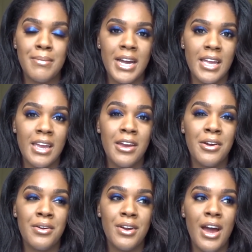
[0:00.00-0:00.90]
my
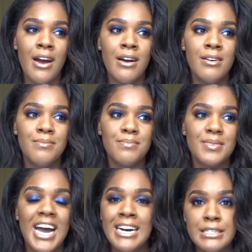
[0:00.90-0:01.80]
hair
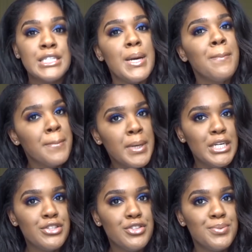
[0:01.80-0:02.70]
as
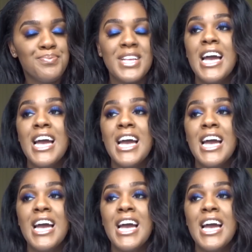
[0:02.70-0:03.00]
much.